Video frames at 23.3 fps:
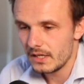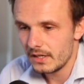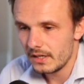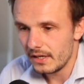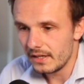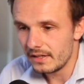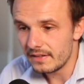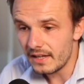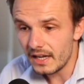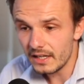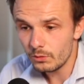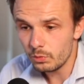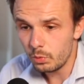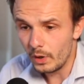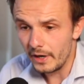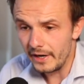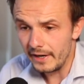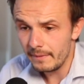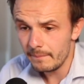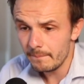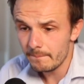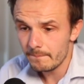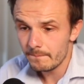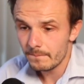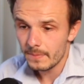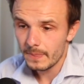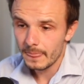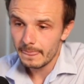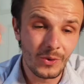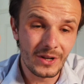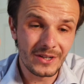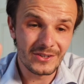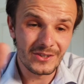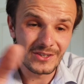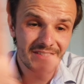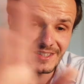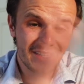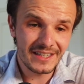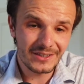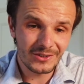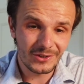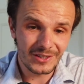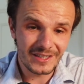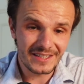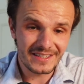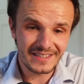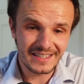In that way, when the
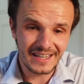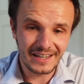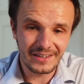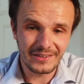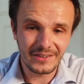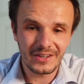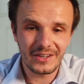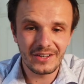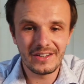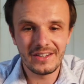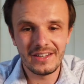signal is sent